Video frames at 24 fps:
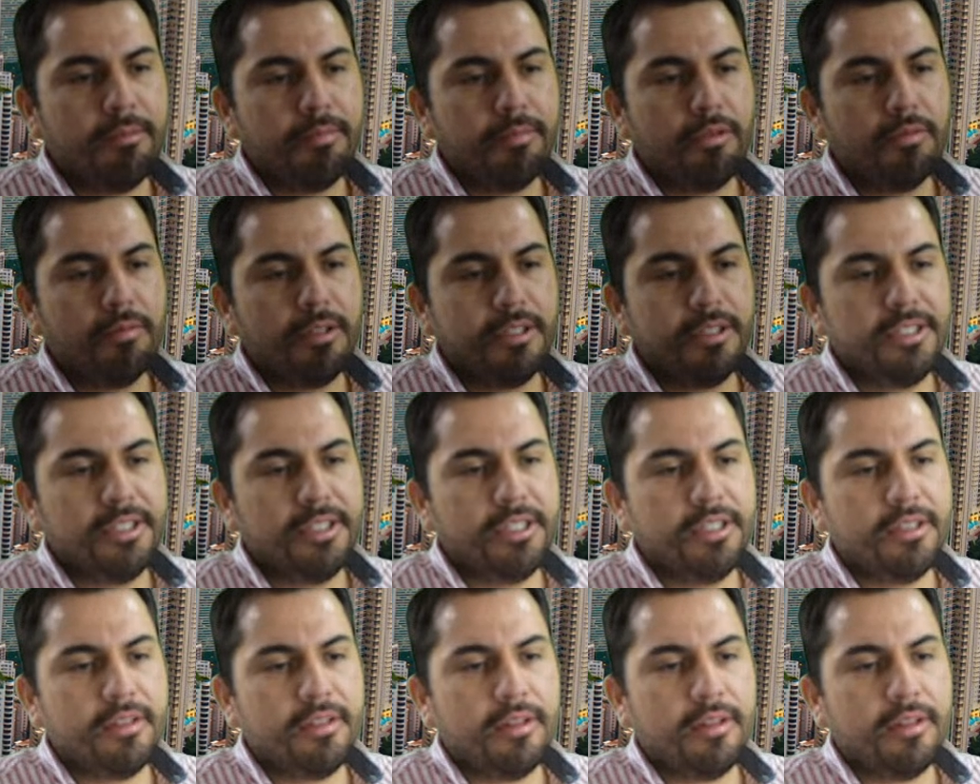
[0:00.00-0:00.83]

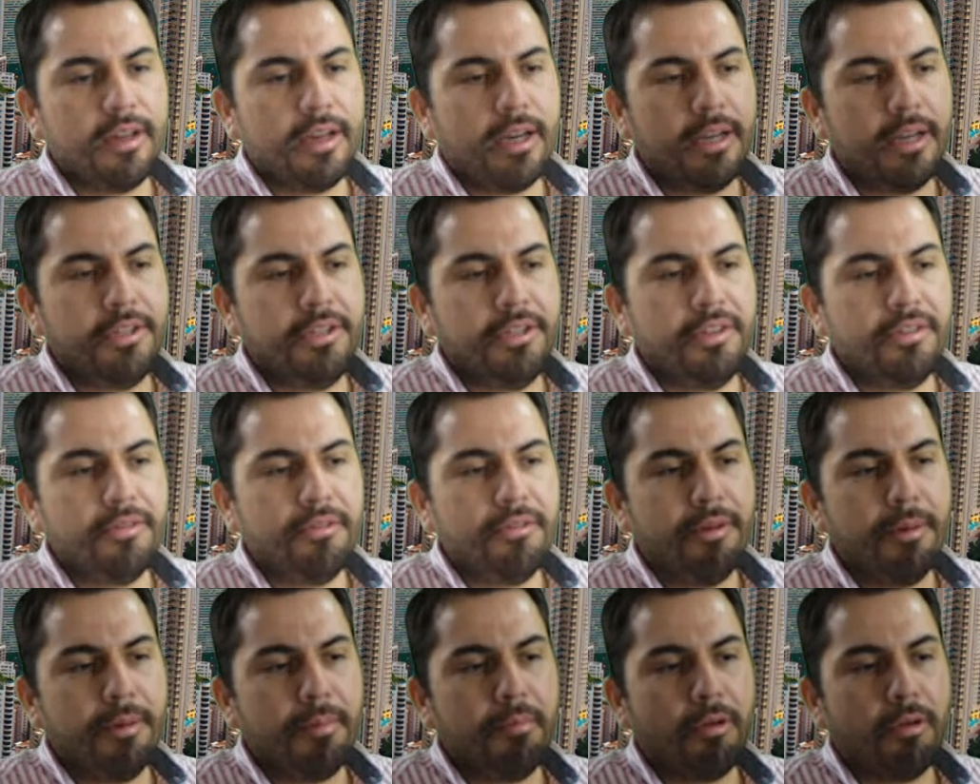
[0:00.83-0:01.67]
published a new
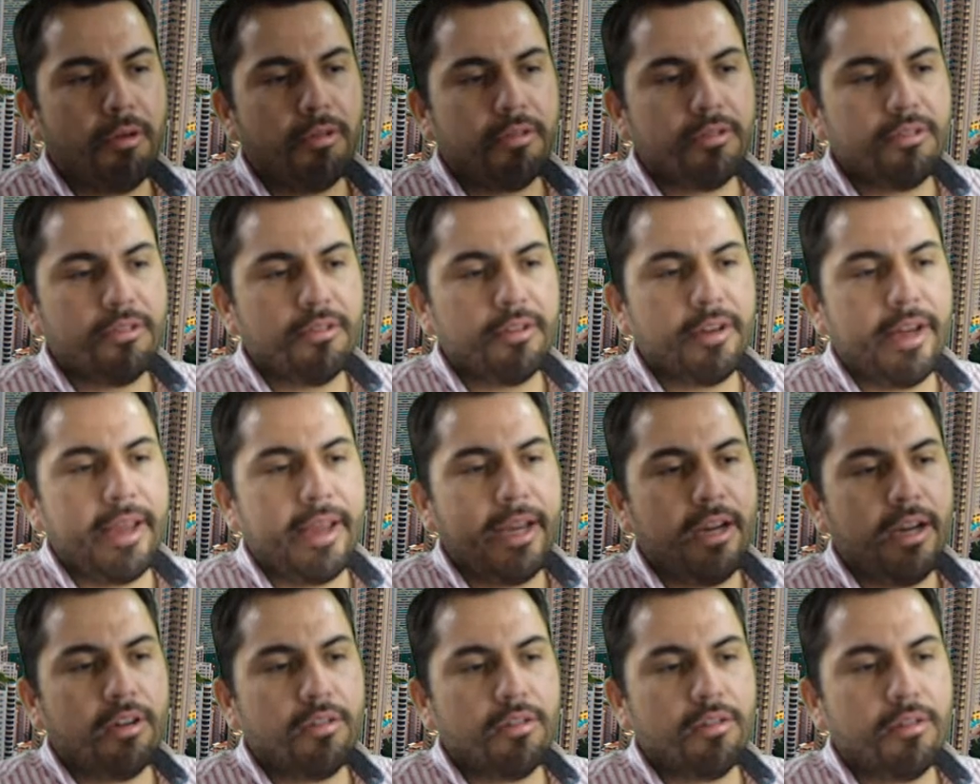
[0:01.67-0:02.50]
report on
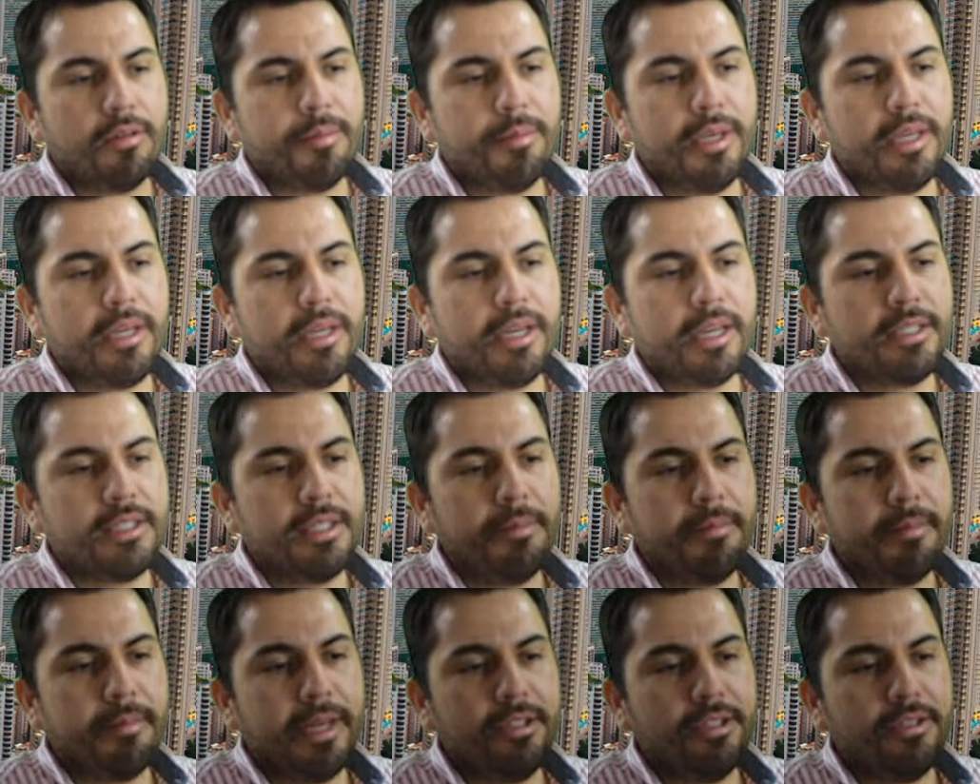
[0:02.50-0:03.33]
economic
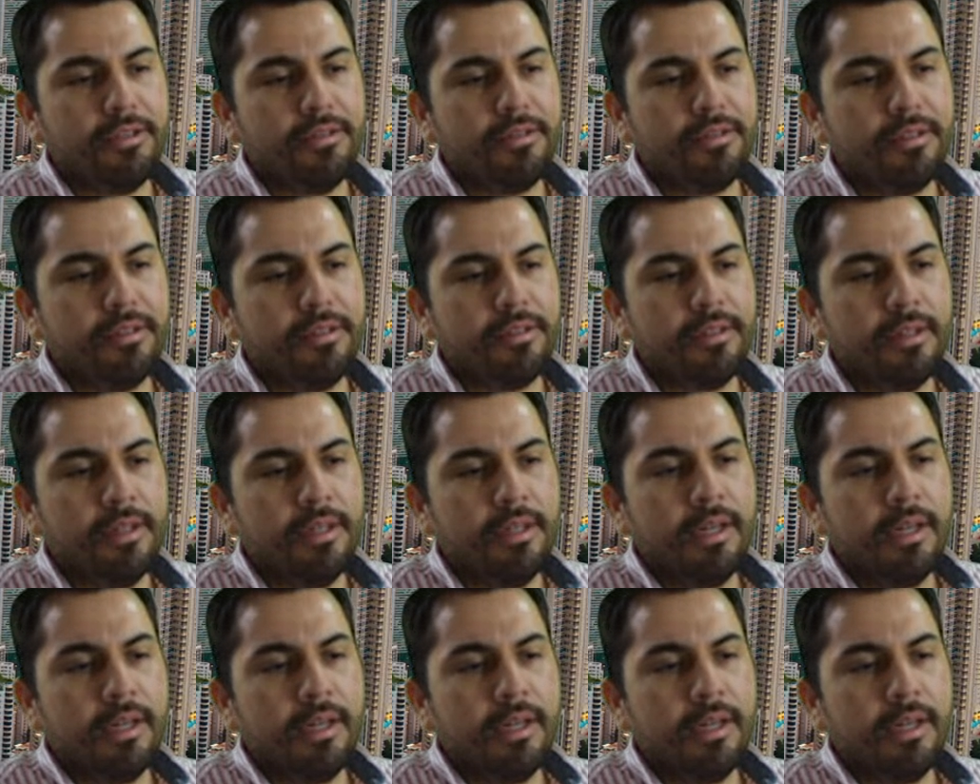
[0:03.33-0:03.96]
estimations